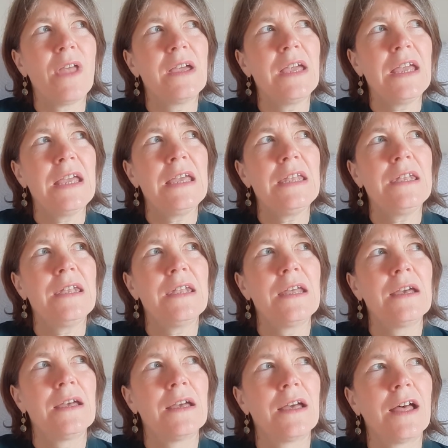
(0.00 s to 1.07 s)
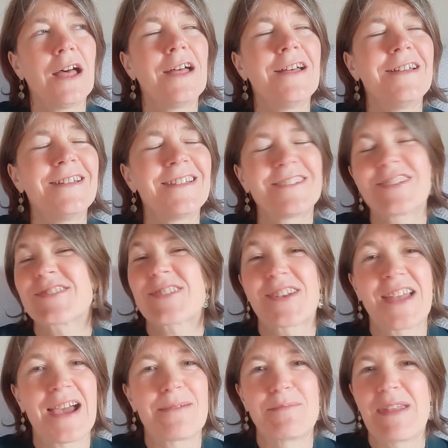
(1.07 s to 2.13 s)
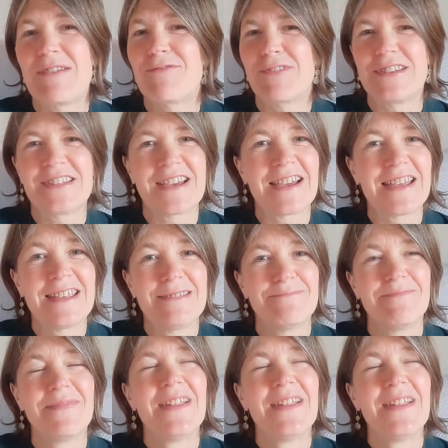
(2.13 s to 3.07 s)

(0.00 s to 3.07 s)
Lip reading: in, it doesn't happen every day,